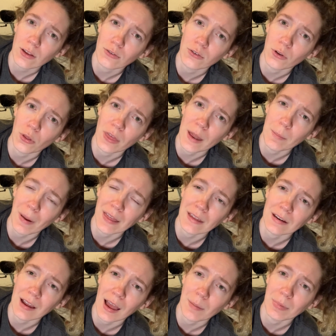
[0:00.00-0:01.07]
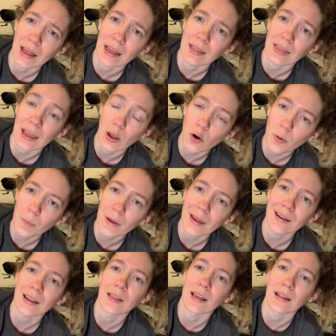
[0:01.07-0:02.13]
So then by the time that they opened
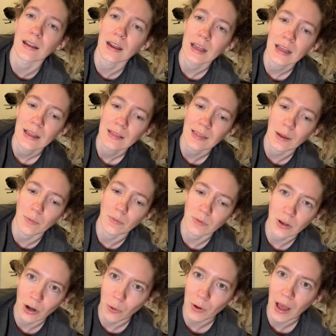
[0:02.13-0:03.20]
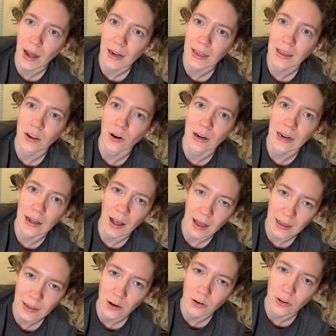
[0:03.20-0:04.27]
and then they, got it here and it got
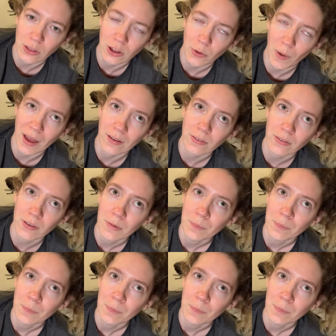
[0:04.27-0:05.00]
here to the US,